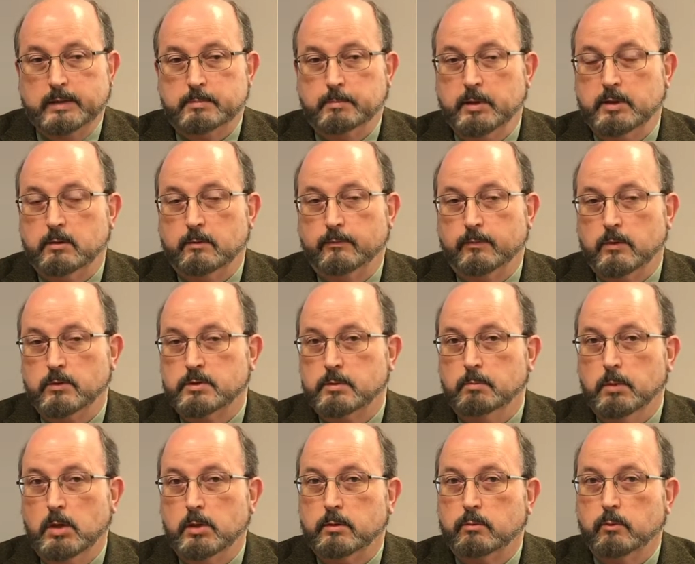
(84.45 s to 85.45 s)
spent the first
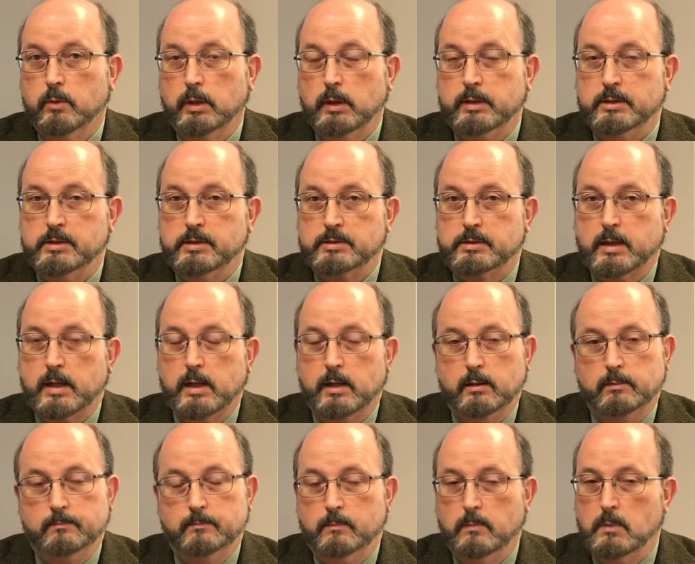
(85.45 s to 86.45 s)
month really just kind of